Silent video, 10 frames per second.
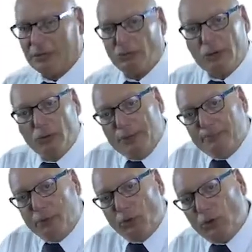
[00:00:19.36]
and when we
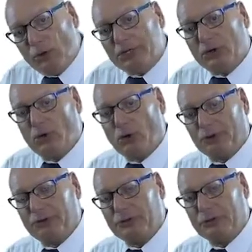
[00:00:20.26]
pull the
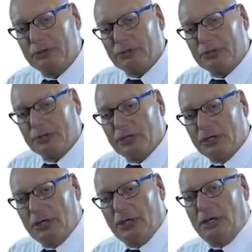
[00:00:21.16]
cord,
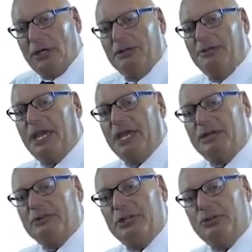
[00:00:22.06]

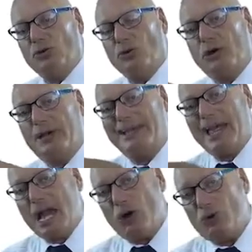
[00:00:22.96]
then the two
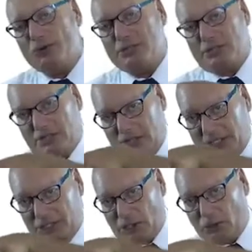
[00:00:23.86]
claws
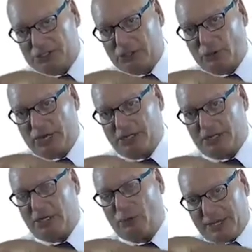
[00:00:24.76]
get closer
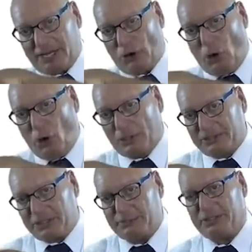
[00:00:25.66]
together and we can hold
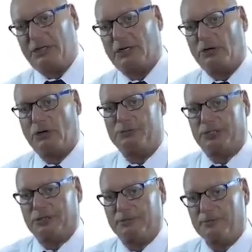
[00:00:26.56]
that particular
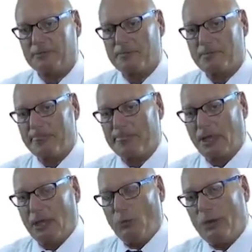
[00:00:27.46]
object.
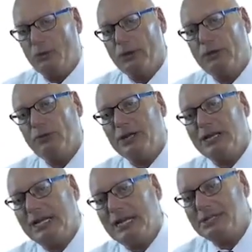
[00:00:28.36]
When we
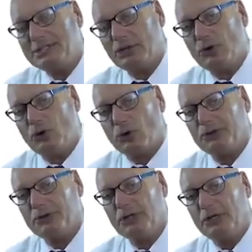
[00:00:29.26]
release the
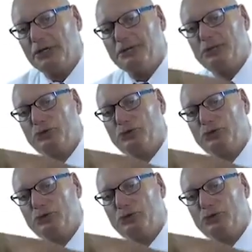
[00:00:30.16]
cord, the